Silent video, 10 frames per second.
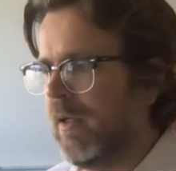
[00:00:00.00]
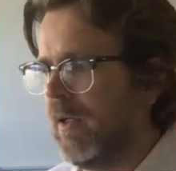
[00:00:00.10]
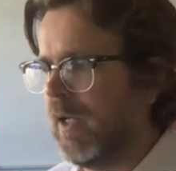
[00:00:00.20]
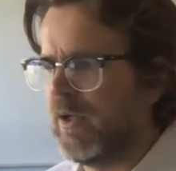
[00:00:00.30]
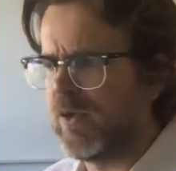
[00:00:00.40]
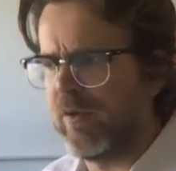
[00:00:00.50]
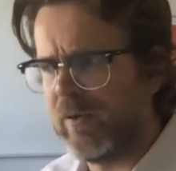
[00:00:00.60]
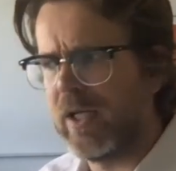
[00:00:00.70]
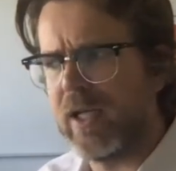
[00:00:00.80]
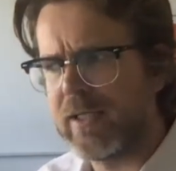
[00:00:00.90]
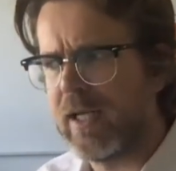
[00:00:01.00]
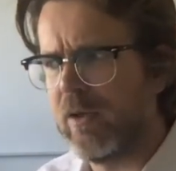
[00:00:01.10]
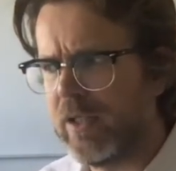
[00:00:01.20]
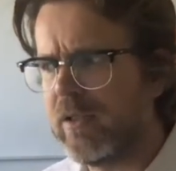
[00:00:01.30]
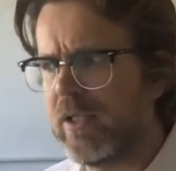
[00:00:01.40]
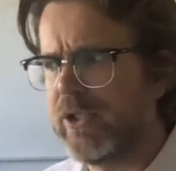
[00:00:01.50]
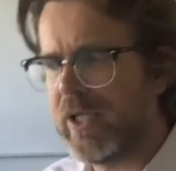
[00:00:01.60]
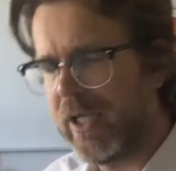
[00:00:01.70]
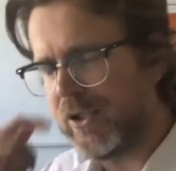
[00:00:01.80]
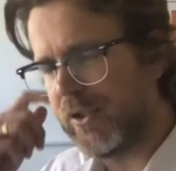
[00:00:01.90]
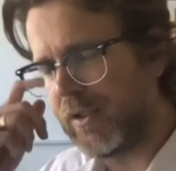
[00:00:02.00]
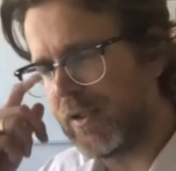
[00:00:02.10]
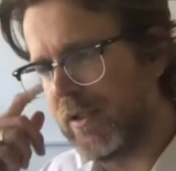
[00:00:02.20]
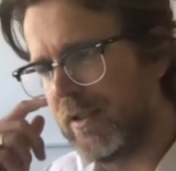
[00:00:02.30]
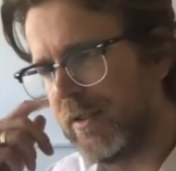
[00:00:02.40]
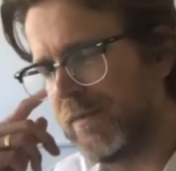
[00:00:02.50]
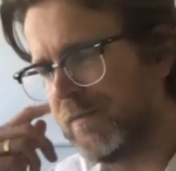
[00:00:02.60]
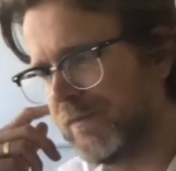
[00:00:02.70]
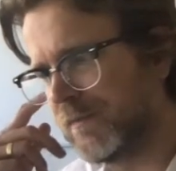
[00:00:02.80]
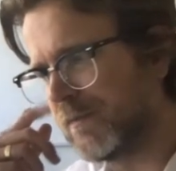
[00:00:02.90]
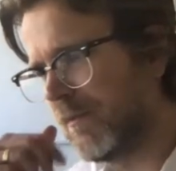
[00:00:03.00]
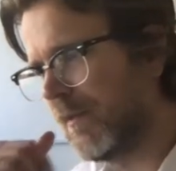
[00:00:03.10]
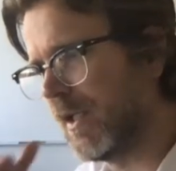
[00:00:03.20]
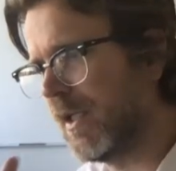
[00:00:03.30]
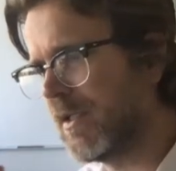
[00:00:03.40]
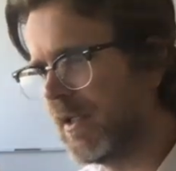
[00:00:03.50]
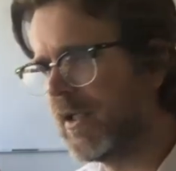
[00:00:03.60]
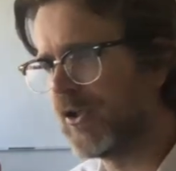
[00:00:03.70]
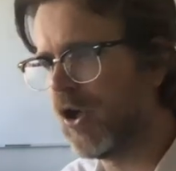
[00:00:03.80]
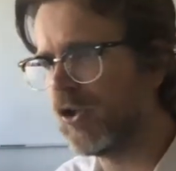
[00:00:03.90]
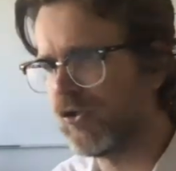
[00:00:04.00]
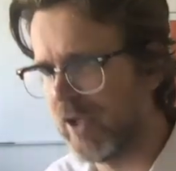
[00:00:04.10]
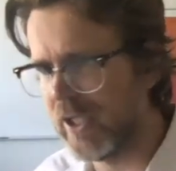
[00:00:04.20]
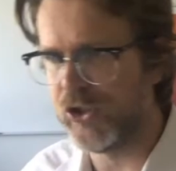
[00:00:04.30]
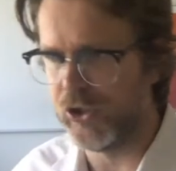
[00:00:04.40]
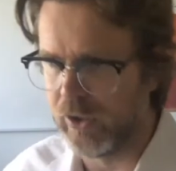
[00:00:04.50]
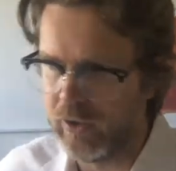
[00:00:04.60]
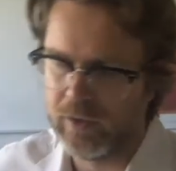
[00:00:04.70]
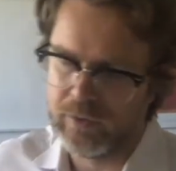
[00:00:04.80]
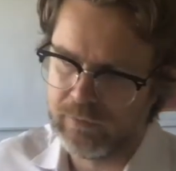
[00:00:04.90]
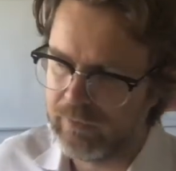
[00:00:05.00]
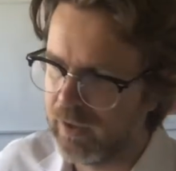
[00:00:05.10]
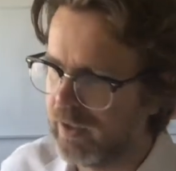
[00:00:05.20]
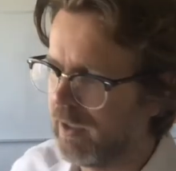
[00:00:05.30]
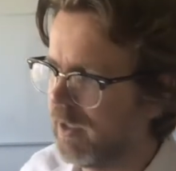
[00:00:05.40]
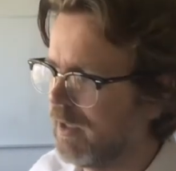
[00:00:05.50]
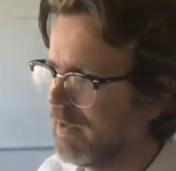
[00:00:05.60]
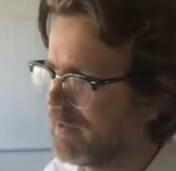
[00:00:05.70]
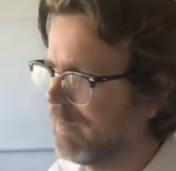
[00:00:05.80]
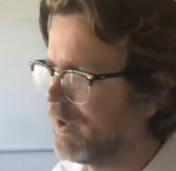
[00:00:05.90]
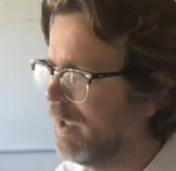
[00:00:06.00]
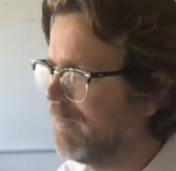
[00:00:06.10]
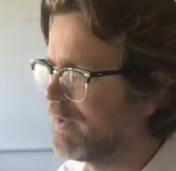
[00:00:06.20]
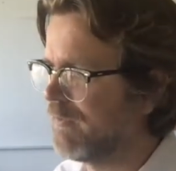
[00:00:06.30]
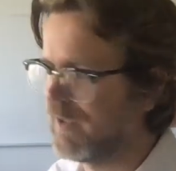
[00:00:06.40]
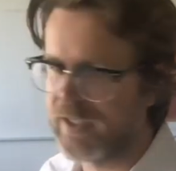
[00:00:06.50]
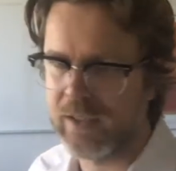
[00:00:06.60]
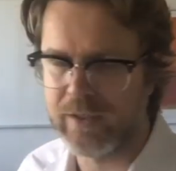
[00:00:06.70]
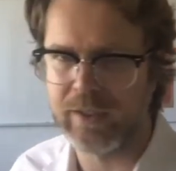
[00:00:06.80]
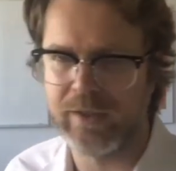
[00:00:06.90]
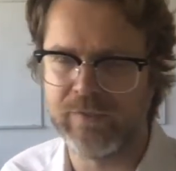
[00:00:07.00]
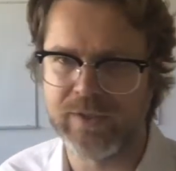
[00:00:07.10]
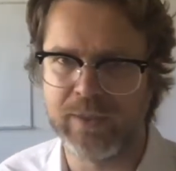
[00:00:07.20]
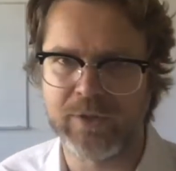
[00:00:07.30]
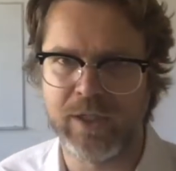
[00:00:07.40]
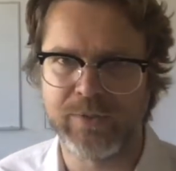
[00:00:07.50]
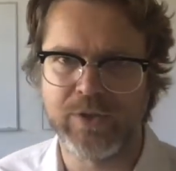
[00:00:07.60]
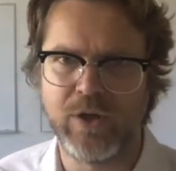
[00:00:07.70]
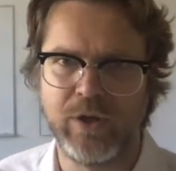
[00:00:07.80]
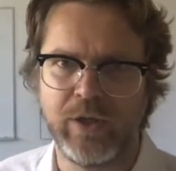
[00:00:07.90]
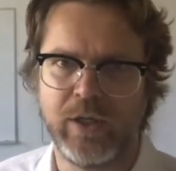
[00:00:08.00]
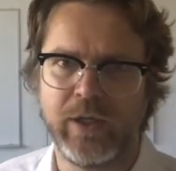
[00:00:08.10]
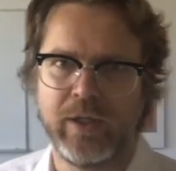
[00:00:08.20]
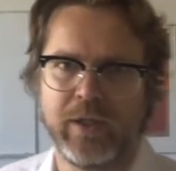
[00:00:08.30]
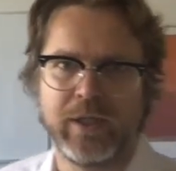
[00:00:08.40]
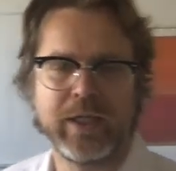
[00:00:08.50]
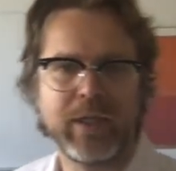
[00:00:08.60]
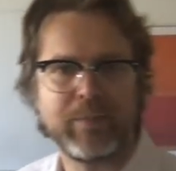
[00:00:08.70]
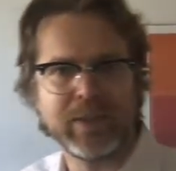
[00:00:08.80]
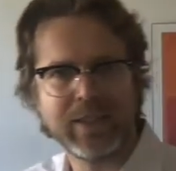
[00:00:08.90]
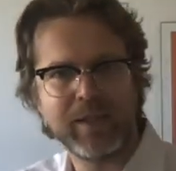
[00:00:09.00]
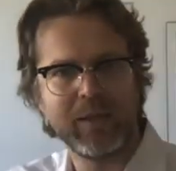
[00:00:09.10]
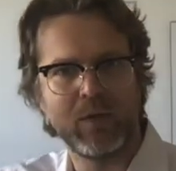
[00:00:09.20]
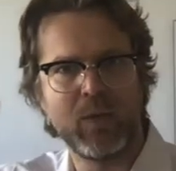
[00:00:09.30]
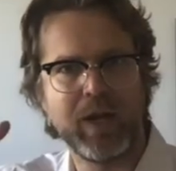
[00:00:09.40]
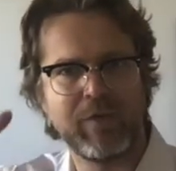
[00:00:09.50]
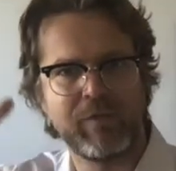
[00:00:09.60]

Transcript: And you sort of realize how legal education is an indoctrination, sometimes facilitative, sometimes not, in a particular way of